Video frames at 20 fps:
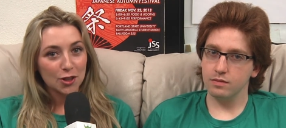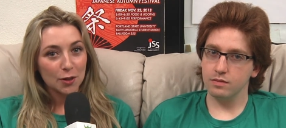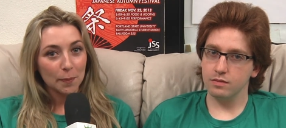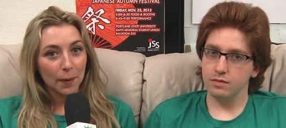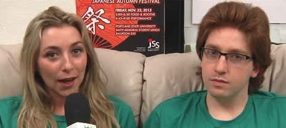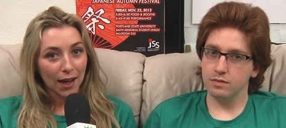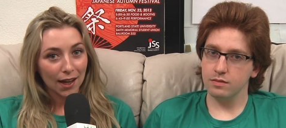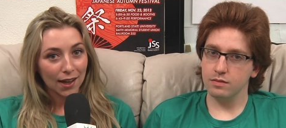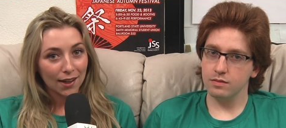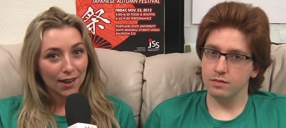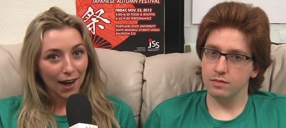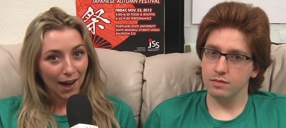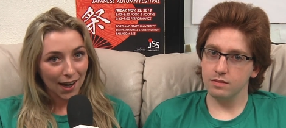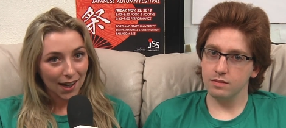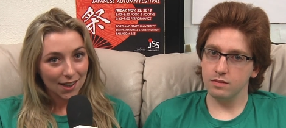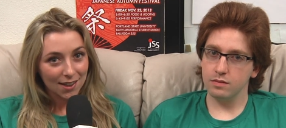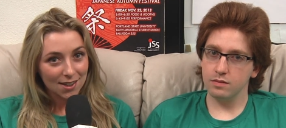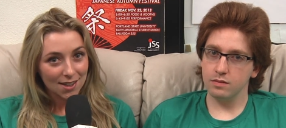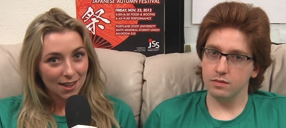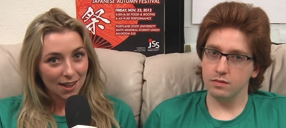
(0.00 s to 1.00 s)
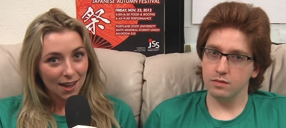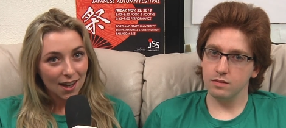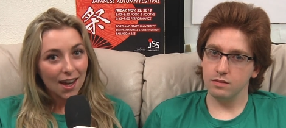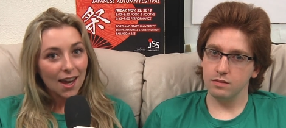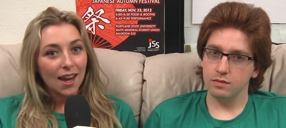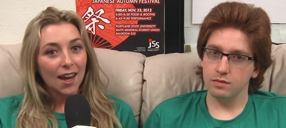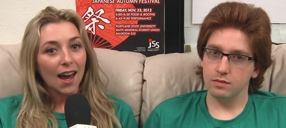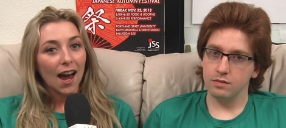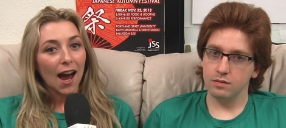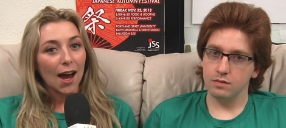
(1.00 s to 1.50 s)
Speaker 1: Japan Night.
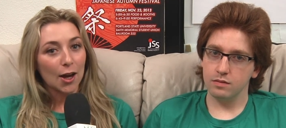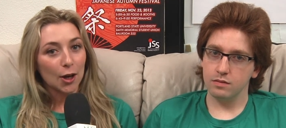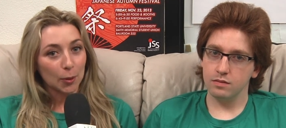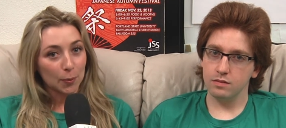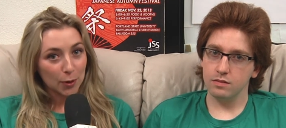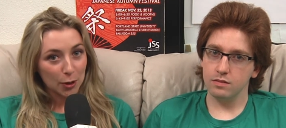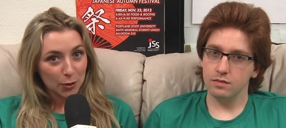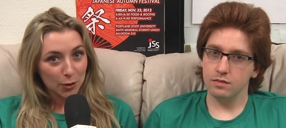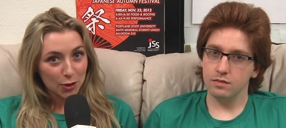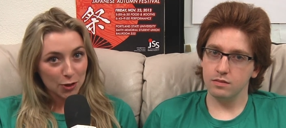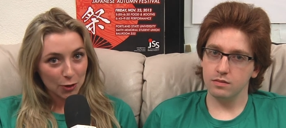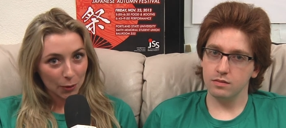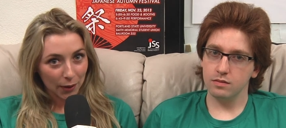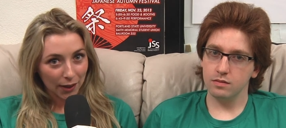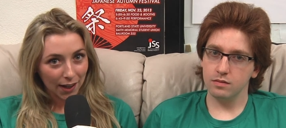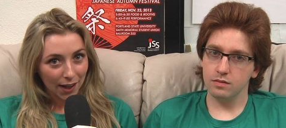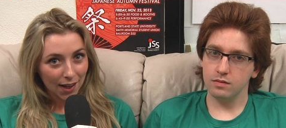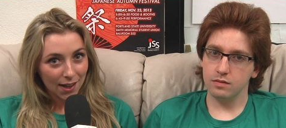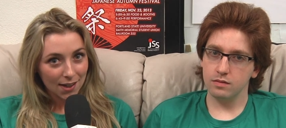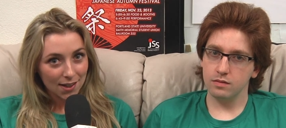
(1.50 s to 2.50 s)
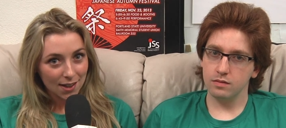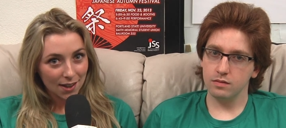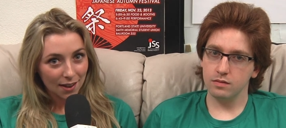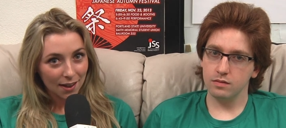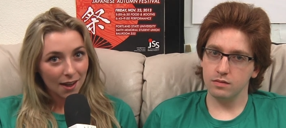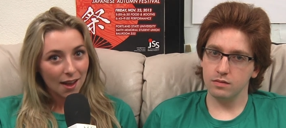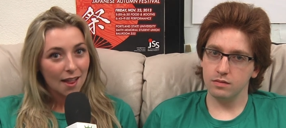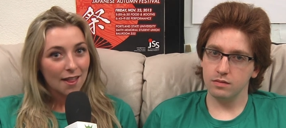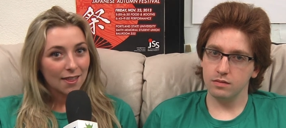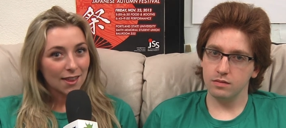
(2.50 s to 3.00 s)
I hope you enjoyed it.
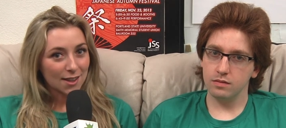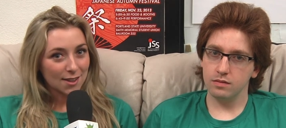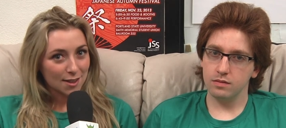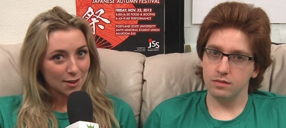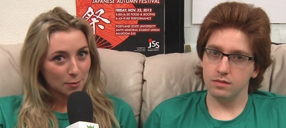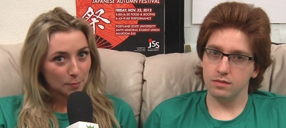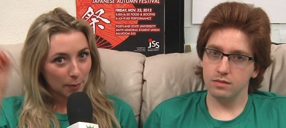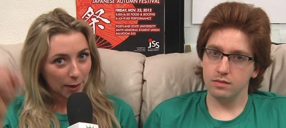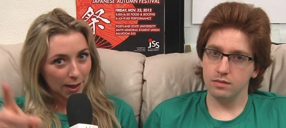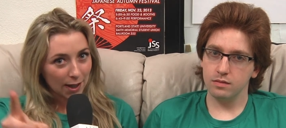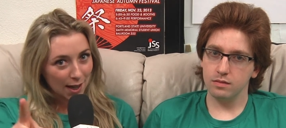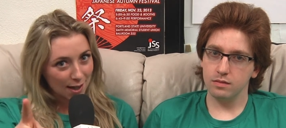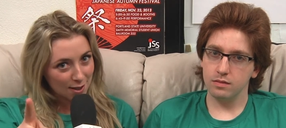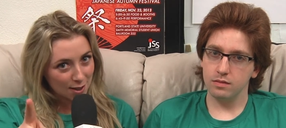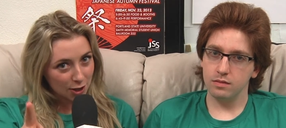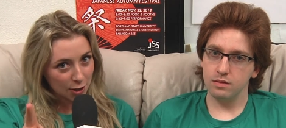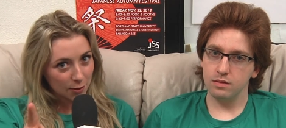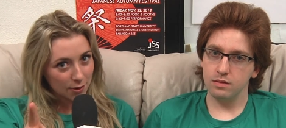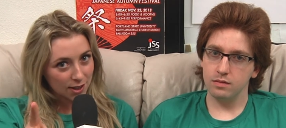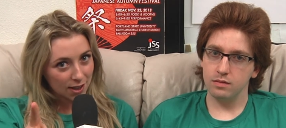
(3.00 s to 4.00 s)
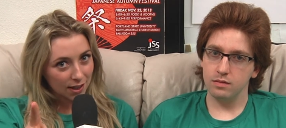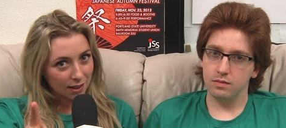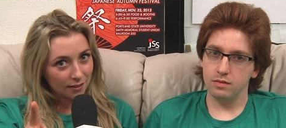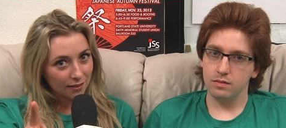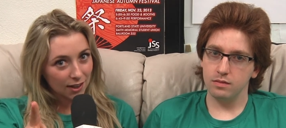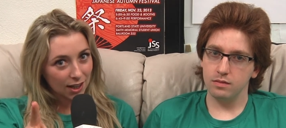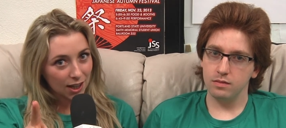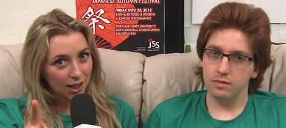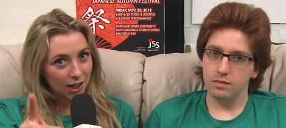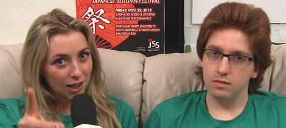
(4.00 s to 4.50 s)
This is P S U T
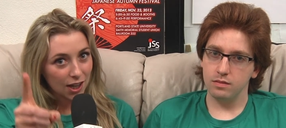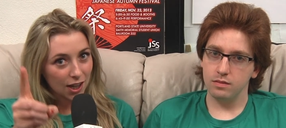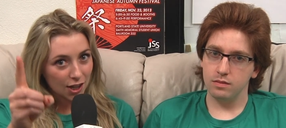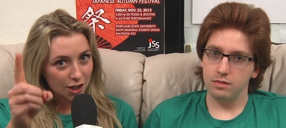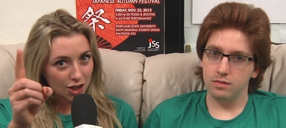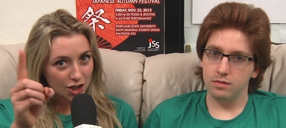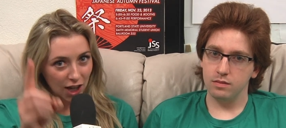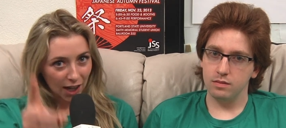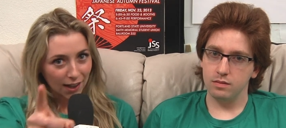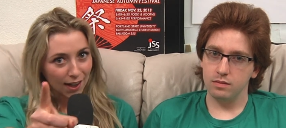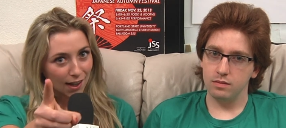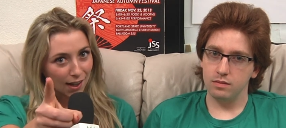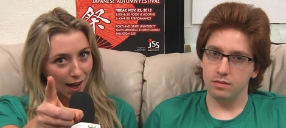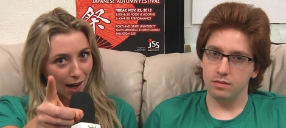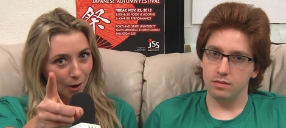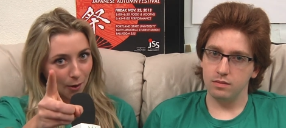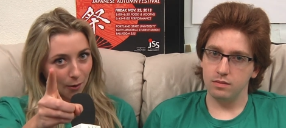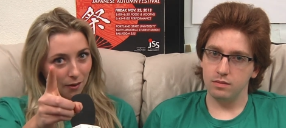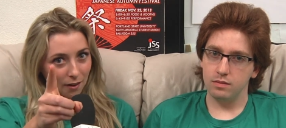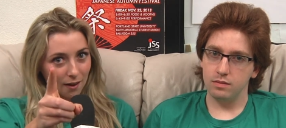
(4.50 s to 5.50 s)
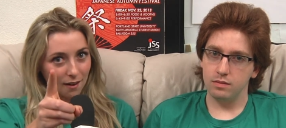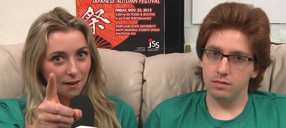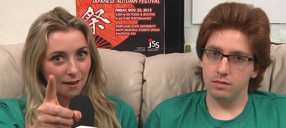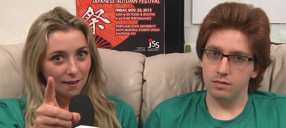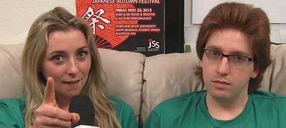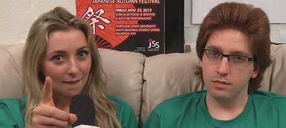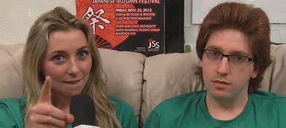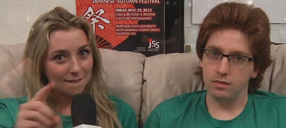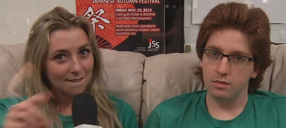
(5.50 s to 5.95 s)
V checking out.